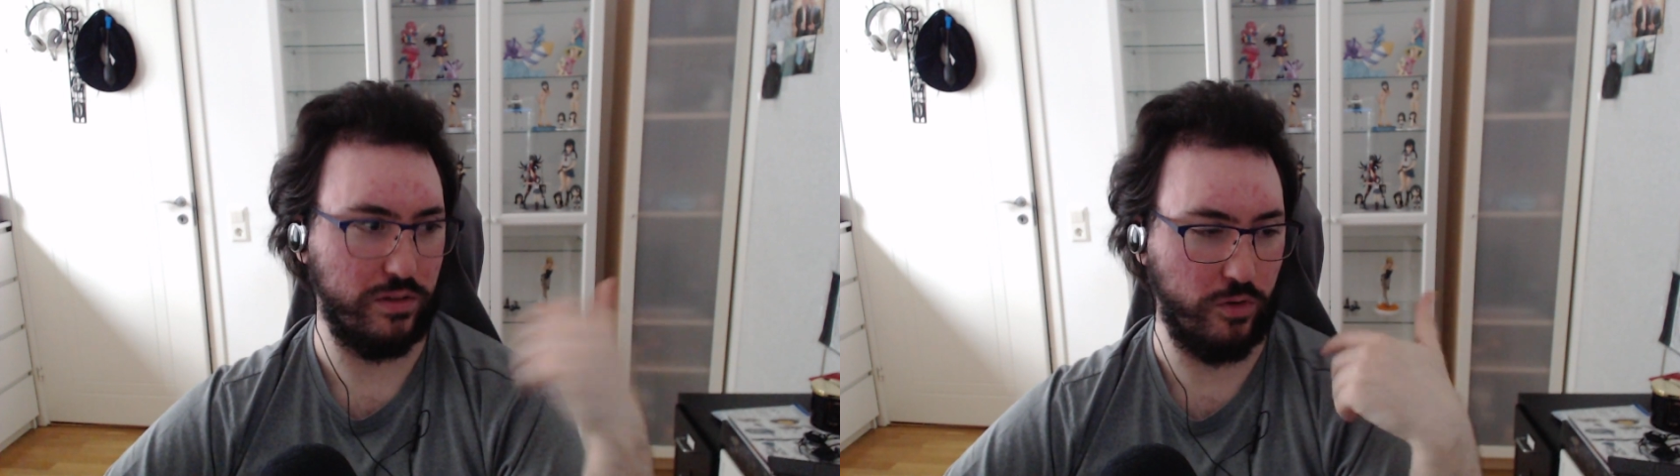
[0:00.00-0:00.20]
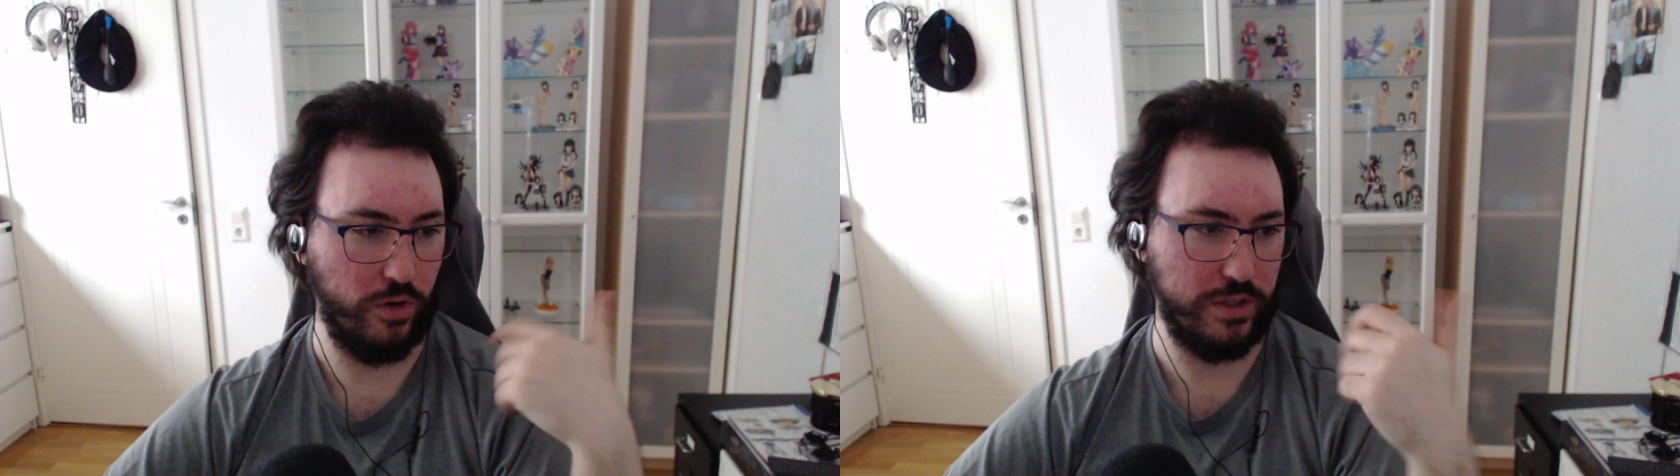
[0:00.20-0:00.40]

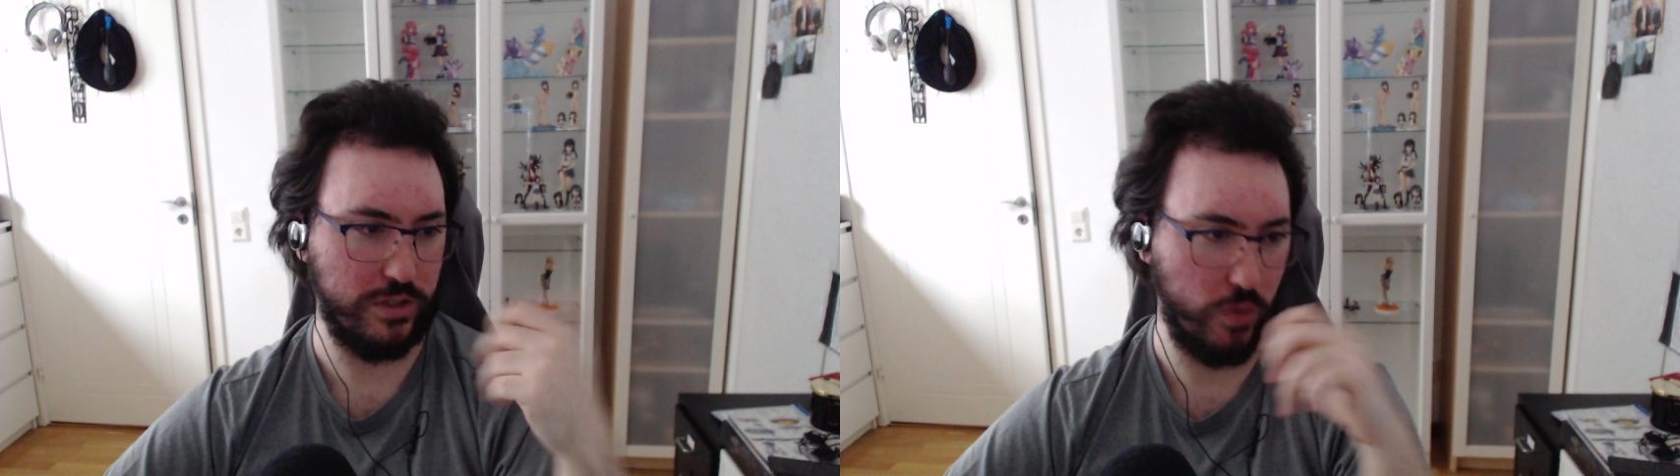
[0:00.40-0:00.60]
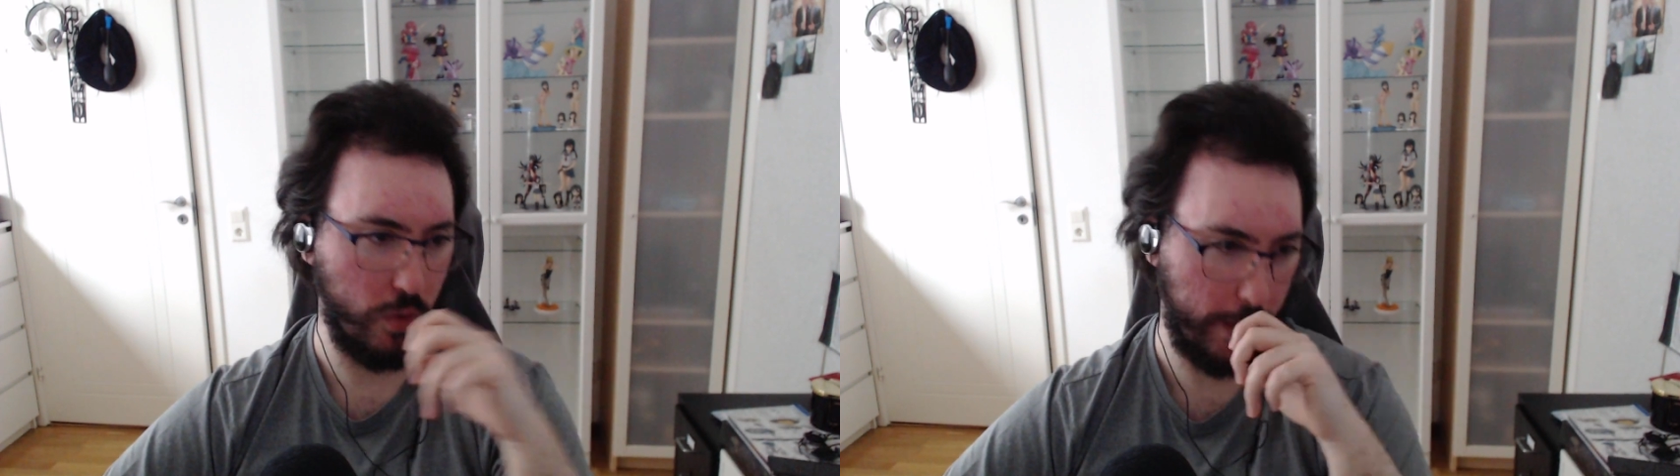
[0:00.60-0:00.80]
for the
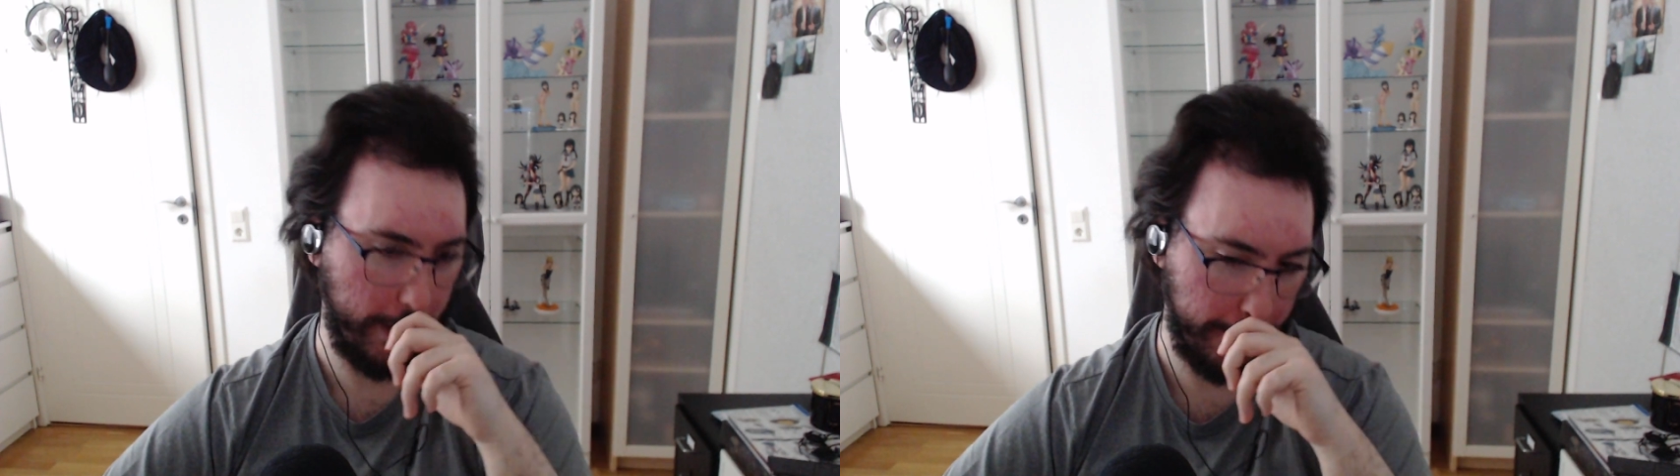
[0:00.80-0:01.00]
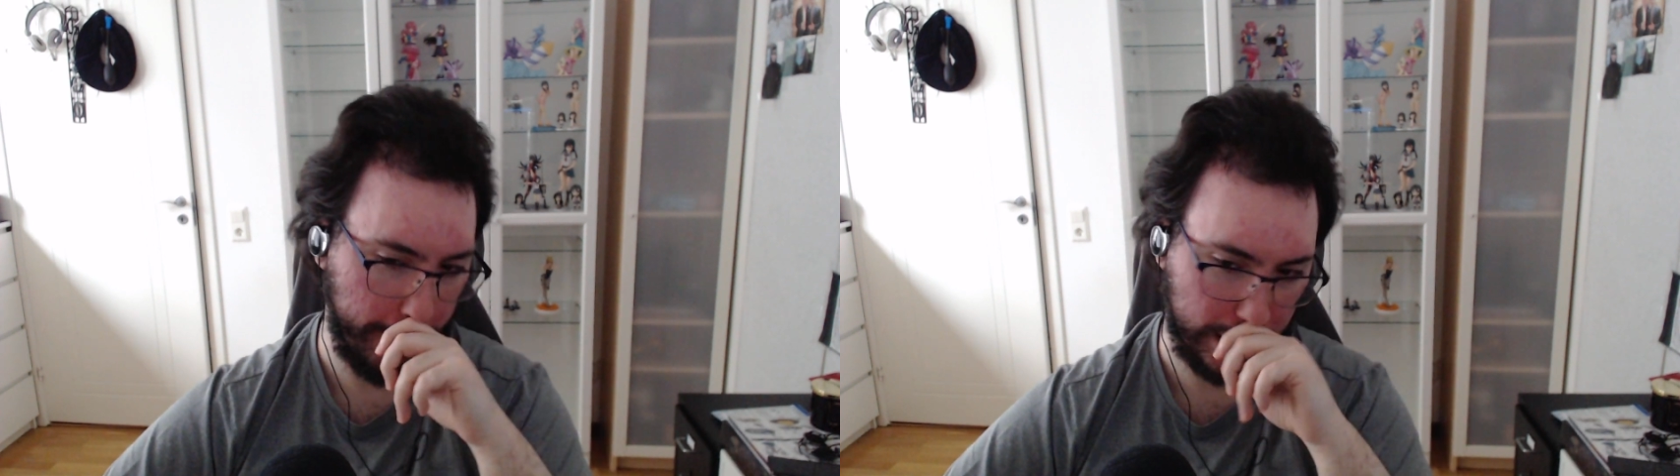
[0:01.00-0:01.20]
story,
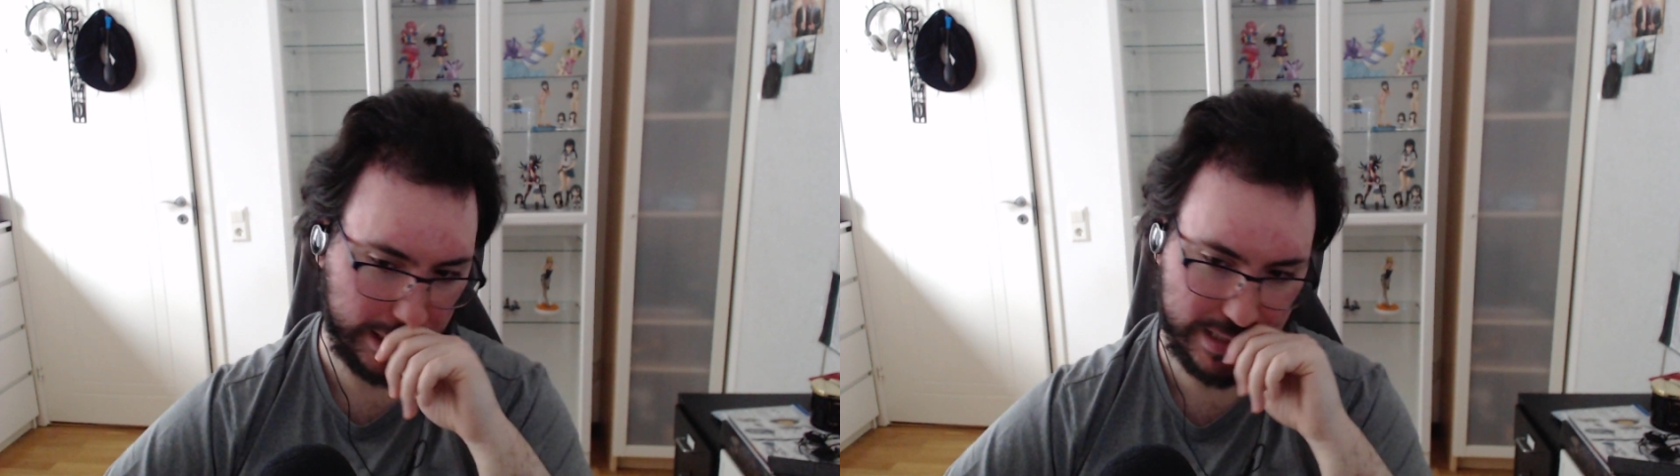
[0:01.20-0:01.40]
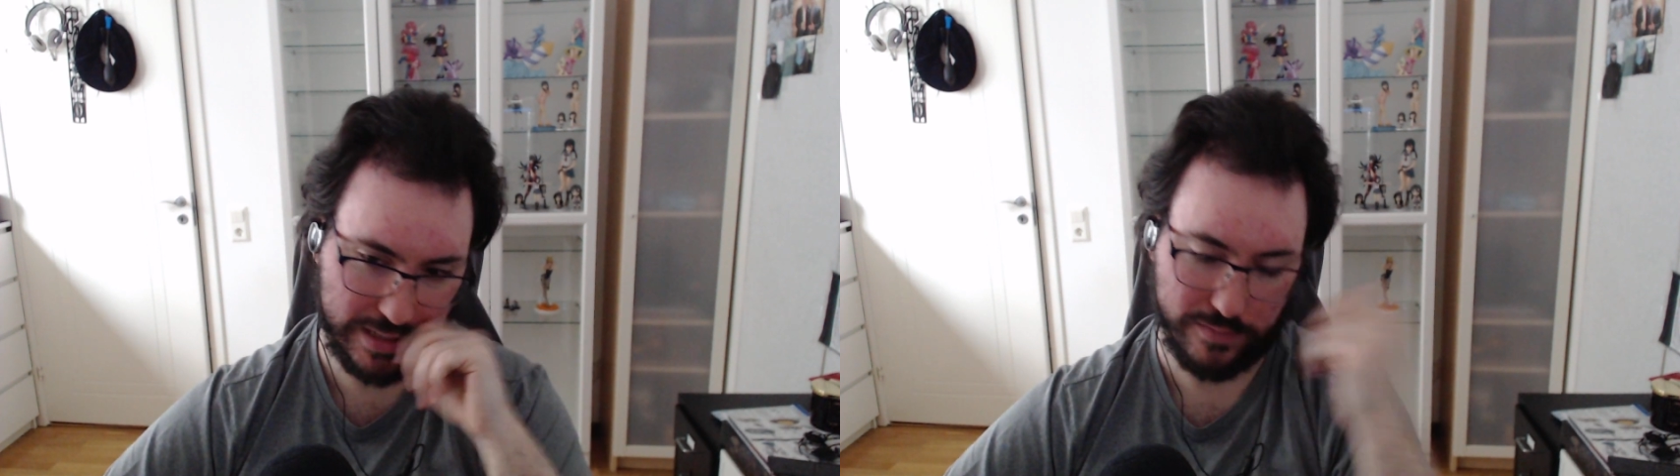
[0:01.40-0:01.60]

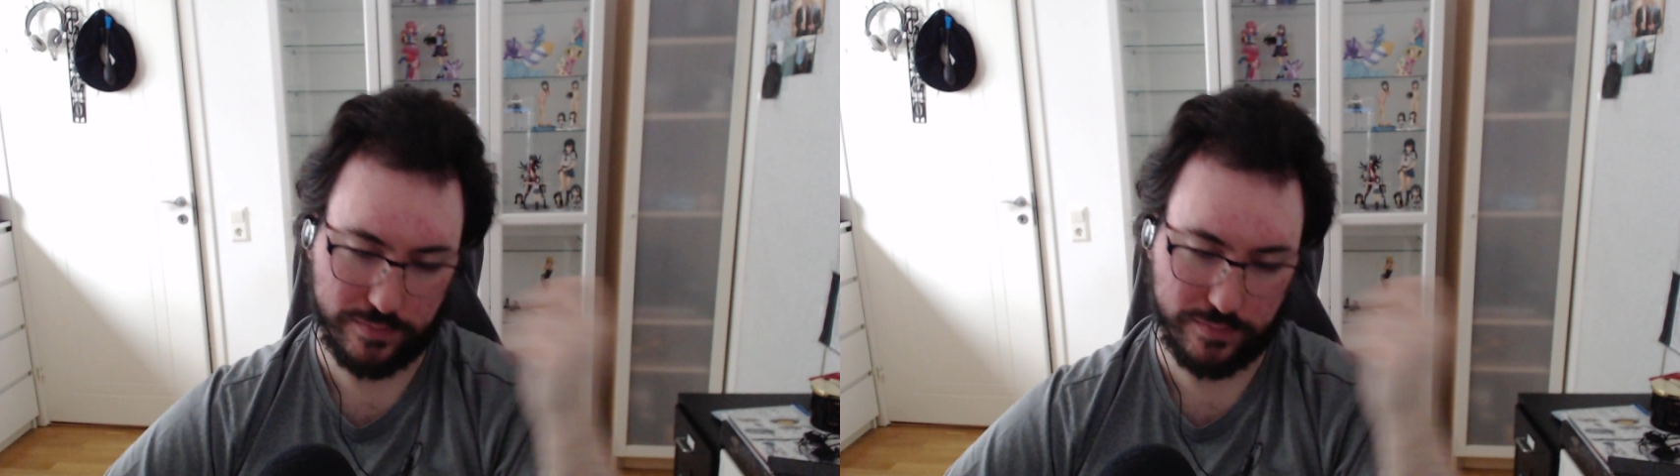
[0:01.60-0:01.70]
but